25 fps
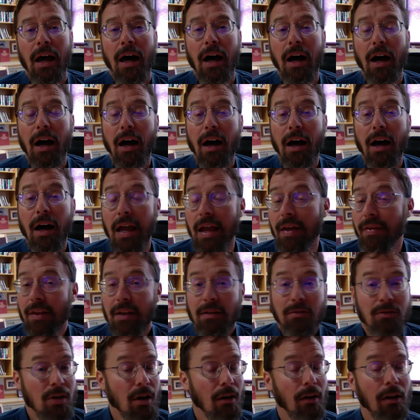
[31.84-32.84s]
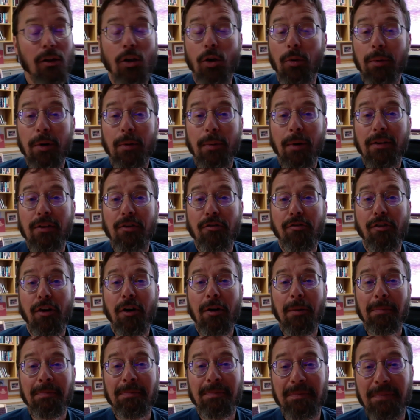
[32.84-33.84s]
And then talk a little bit about the
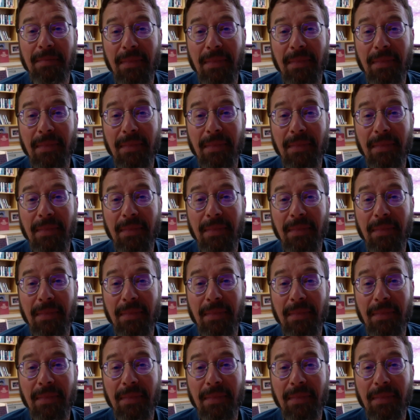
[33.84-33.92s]
fall.